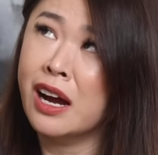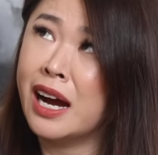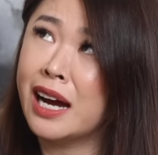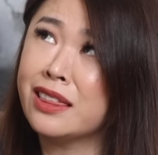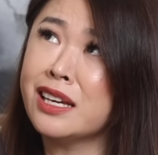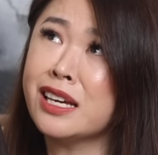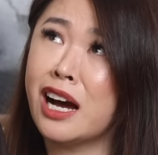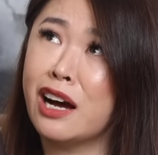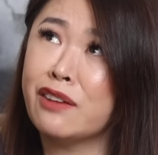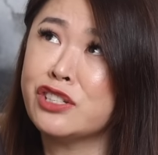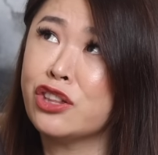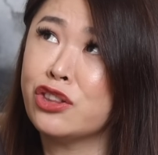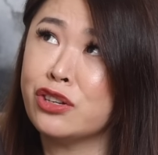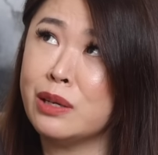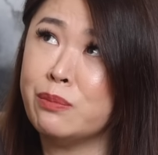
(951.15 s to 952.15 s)
I think
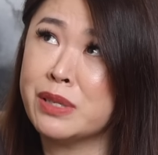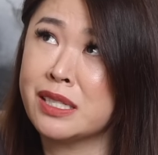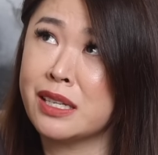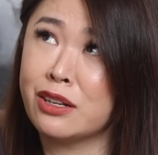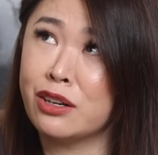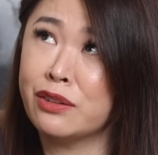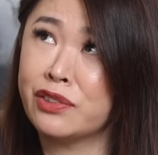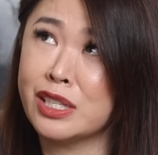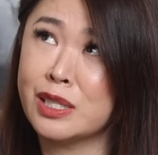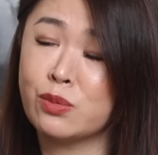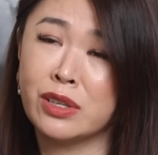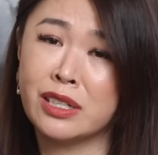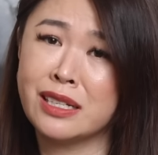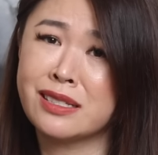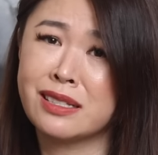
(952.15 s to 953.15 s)
after 30% off this
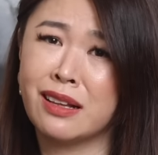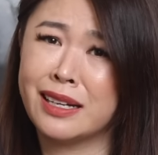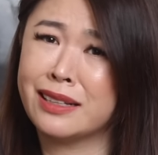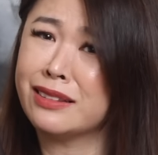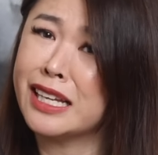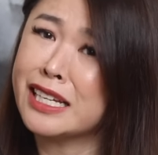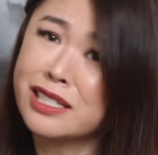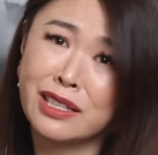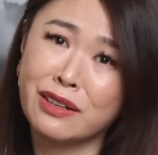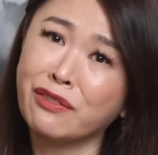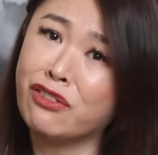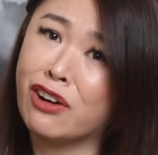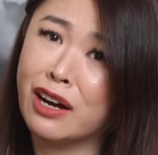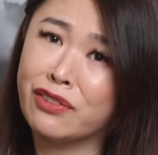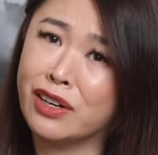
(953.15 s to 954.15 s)
one, it's like less than
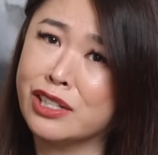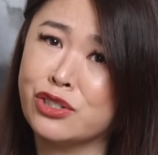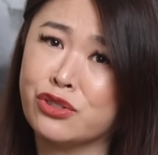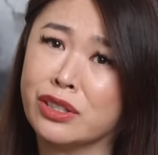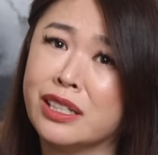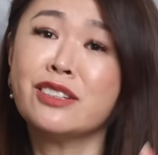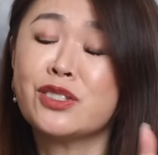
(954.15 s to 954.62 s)
500.